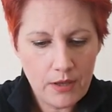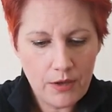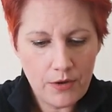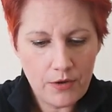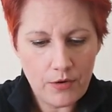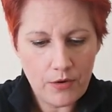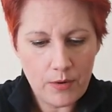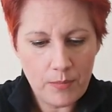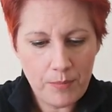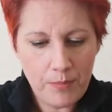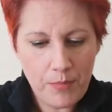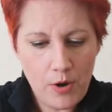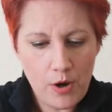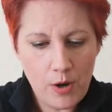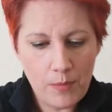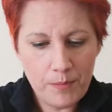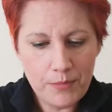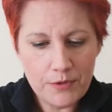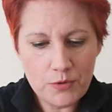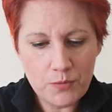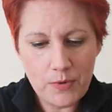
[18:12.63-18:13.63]
Going to
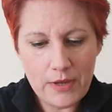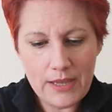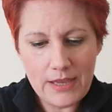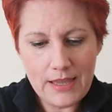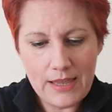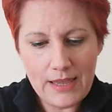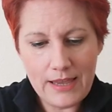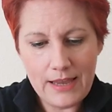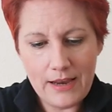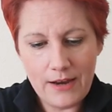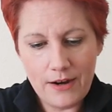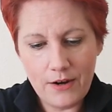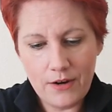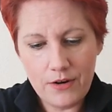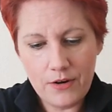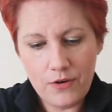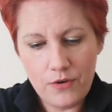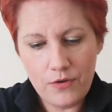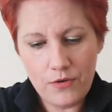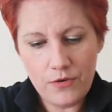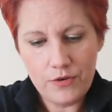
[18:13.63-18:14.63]
pop his wee
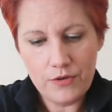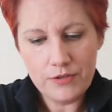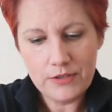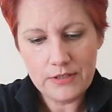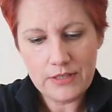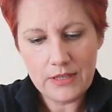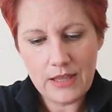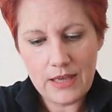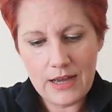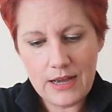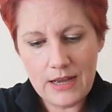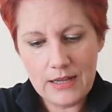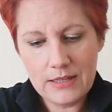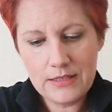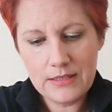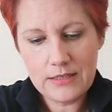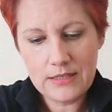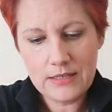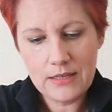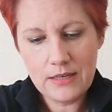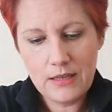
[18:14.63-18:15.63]
ear onto
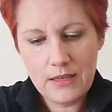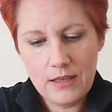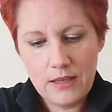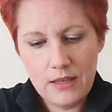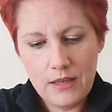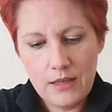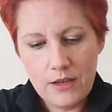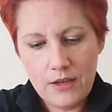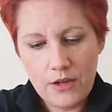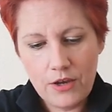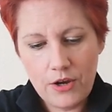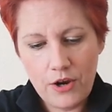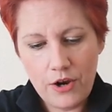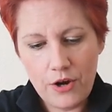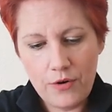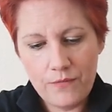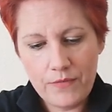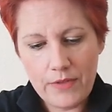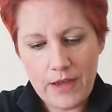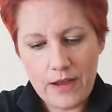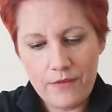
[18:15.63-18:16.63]
that,
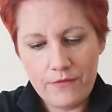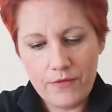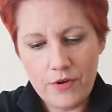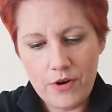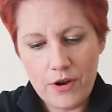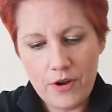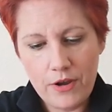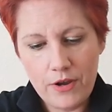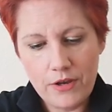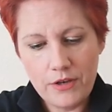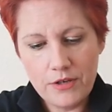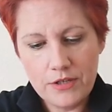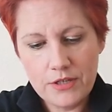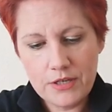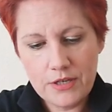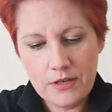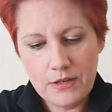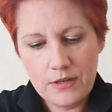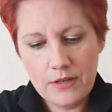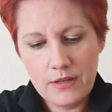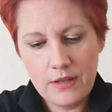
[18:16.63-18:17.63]
curve that
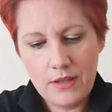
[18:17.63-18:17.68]
round.